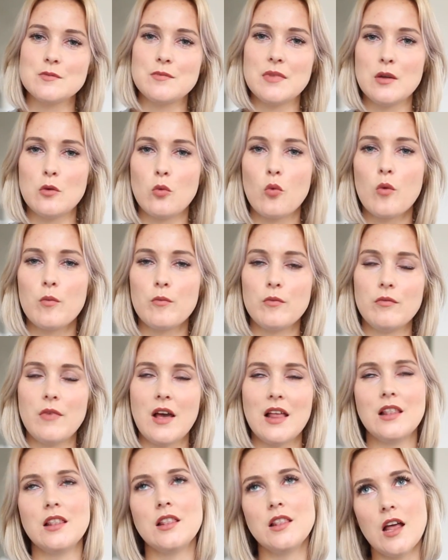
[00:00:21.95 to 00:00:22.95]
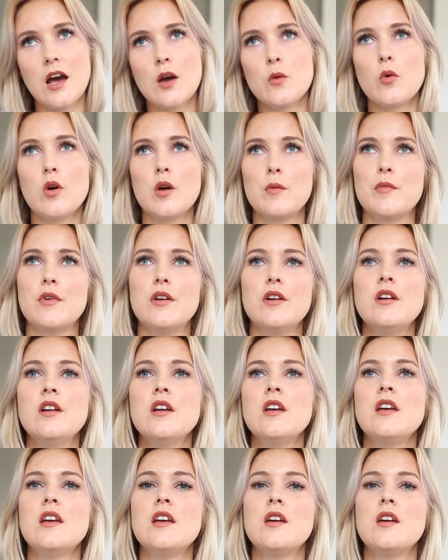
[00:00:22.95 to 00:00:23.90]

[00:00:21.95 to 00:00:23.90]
to be a lot warmer